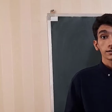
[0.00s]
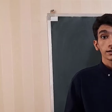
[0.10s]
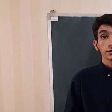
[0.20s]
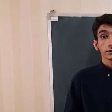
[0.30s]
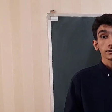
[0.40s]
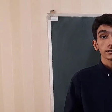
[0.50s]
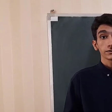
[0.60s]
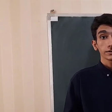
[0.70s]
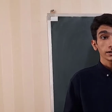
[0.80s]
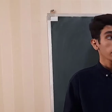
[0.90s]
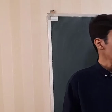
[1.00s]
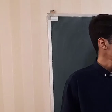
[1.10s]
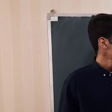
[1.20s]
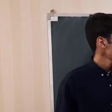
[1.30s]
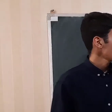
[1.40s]
so in this video
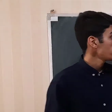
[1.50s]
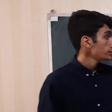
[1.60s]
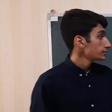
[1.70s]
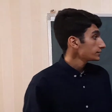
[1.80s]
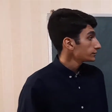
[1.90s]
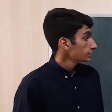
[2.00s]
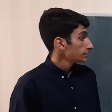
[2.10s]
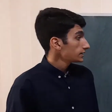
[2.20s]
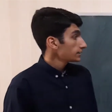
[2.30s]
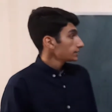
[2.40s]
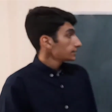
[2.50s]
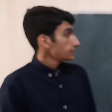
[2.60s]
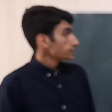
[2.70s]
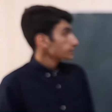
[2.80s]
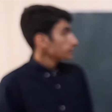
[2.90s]
I'm going to
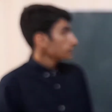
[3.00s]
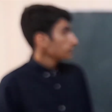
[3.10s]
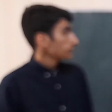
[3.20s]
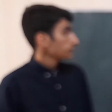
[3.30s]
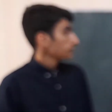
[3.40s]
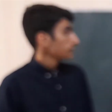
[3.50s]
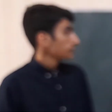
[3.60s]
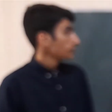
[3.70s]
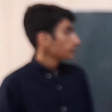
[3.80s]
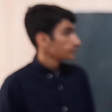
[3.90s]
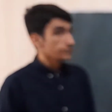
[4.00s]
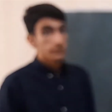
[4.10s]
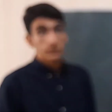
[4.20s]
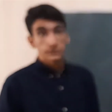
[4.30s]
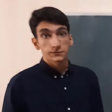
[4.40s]
solve one of the
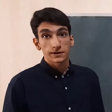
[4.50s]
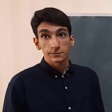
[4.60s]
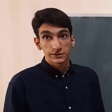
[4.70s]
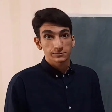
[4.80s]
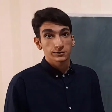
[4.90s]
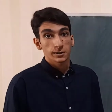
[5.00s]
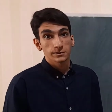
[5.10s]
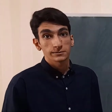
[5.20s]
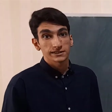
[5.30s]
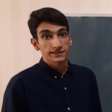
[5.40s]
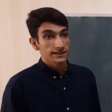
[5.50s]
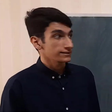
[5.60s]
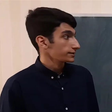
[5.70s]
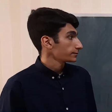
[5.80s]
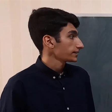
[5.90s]
most famous problems in
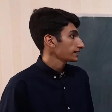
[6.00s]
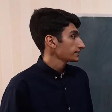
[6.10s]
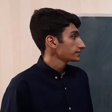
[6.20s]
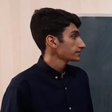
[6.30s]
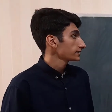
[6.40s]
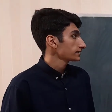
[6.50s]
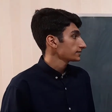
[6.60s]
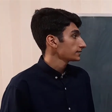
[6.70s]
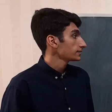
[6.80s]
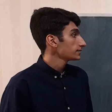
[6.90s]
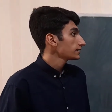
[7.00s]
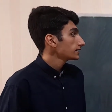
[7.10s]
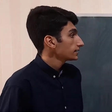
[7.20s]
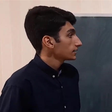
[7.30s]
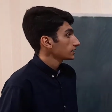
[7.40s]
classical mechanics, the
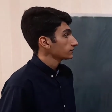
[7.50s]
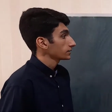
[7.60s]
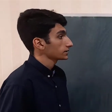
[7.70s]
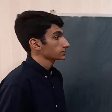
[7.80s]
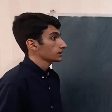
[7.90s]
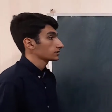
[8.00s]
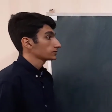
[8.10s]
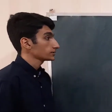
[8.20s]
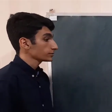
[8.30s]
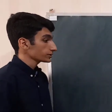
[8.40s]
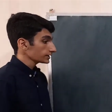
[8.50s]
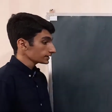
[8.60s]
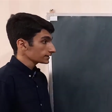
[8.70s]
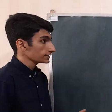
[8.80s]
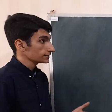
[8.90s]
infinite Atwood
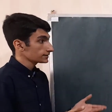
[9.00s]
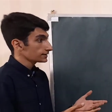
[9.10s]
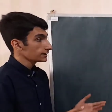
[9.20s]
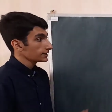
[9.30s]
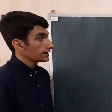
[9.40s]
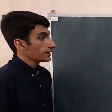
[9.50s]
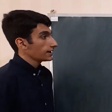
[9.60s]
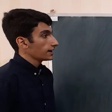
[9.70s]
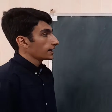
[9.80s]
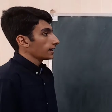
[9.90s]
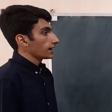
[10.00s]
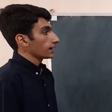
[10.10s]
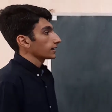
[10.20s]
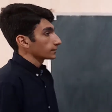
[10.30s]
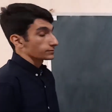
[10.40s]
machine.
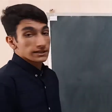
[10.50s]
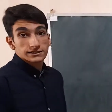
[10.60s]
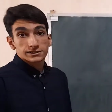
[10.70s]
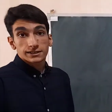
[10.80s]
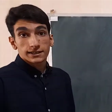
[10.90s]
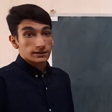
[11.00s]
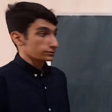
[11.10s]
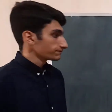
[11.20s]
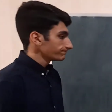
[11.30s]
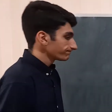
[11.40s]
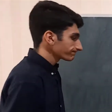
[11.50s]
Let's check it out.